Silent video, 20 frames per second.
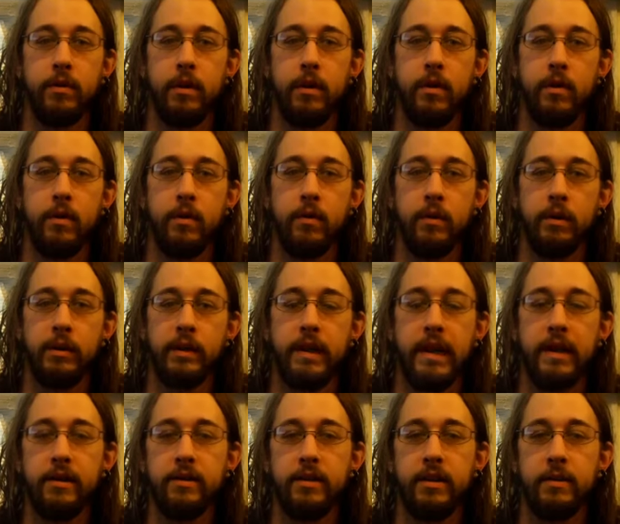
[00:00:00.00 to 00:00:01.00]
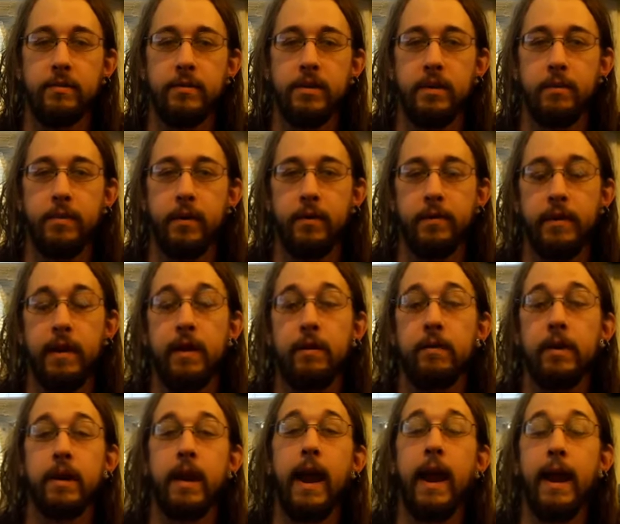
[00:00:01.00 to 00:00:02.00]
No, it kind of seems that both
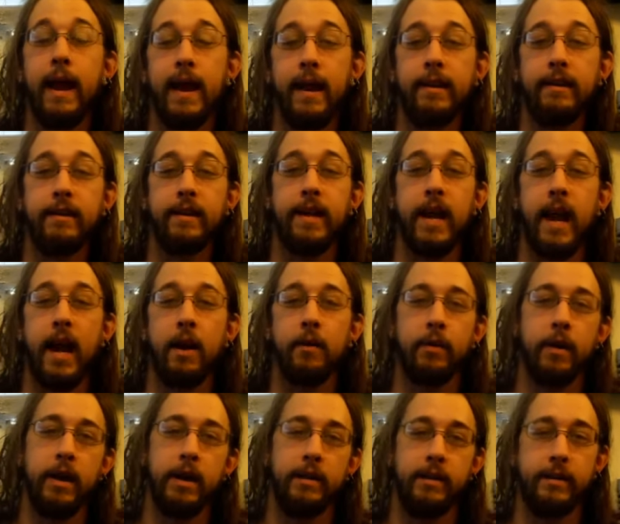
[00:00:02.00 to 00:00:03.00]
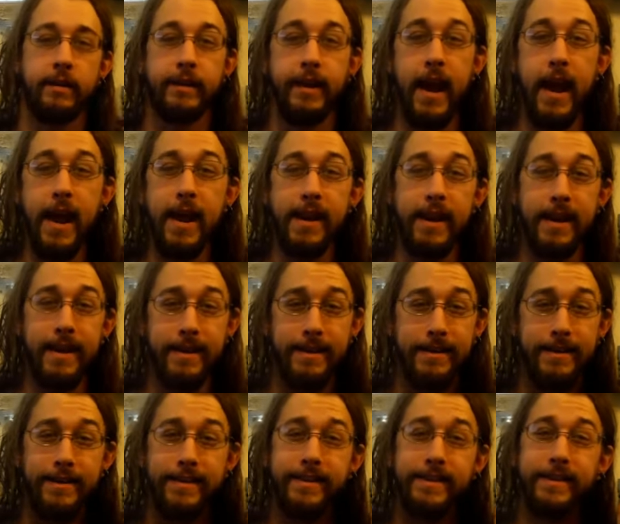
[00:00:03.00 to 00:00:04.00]
Eric and Gary
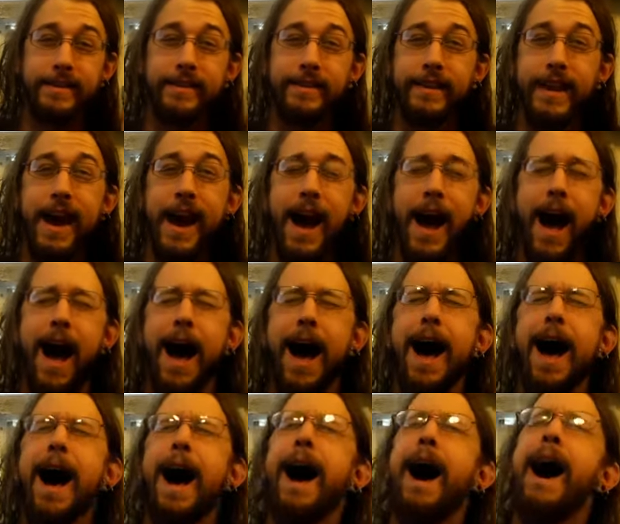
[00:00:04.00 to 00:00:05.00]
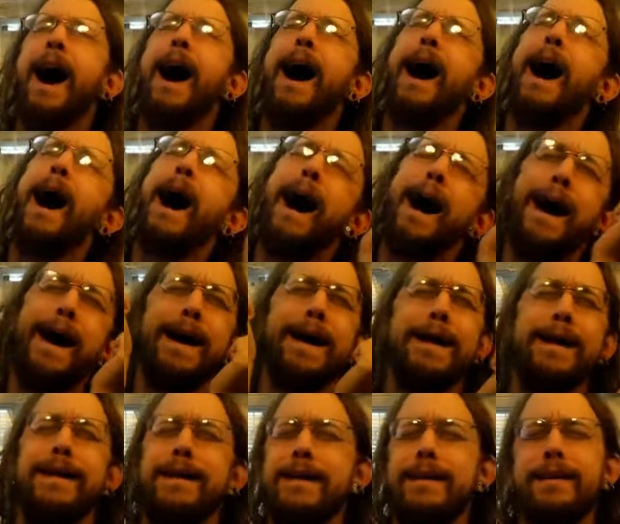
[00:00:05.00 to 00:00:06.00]
didn't
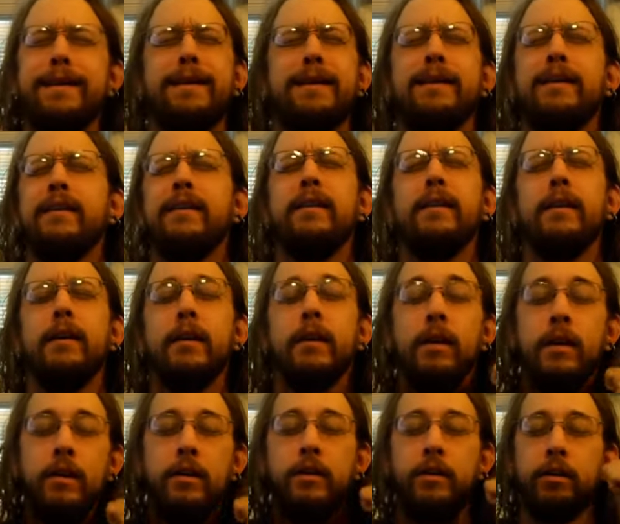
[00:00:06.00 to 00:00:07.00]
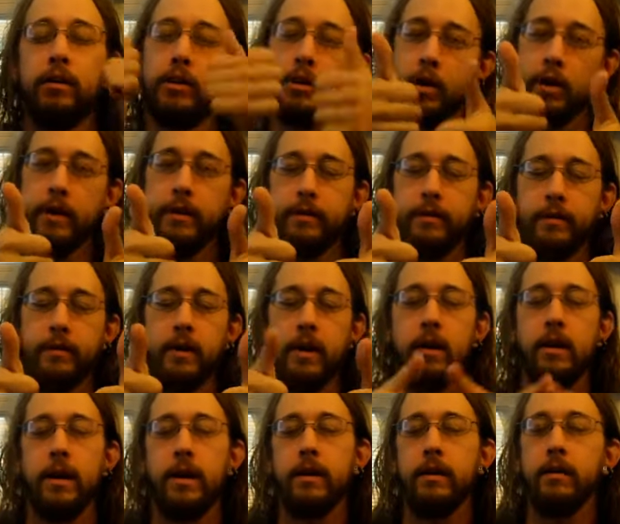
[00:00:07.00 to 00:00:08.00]
die! Good.
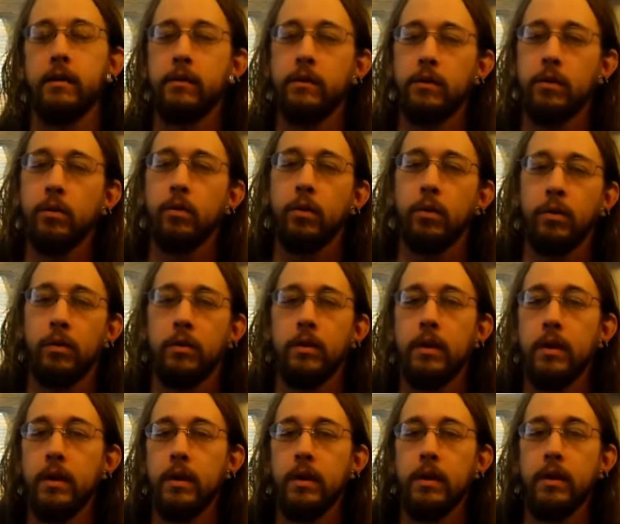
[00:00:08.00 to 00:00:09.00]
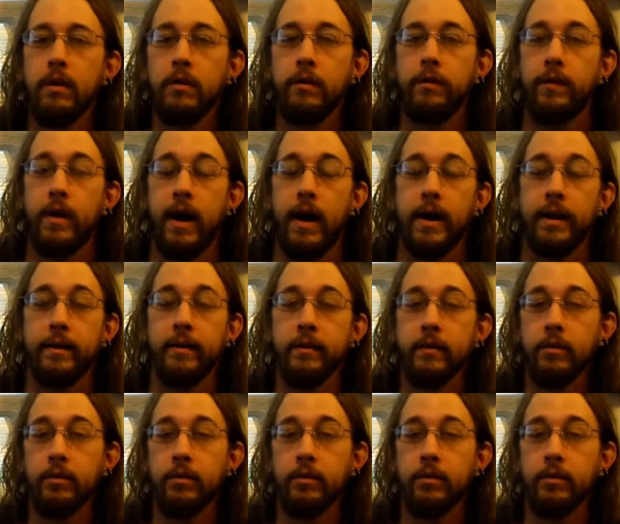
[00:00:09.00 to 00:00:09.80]
Alright, cool. Fine.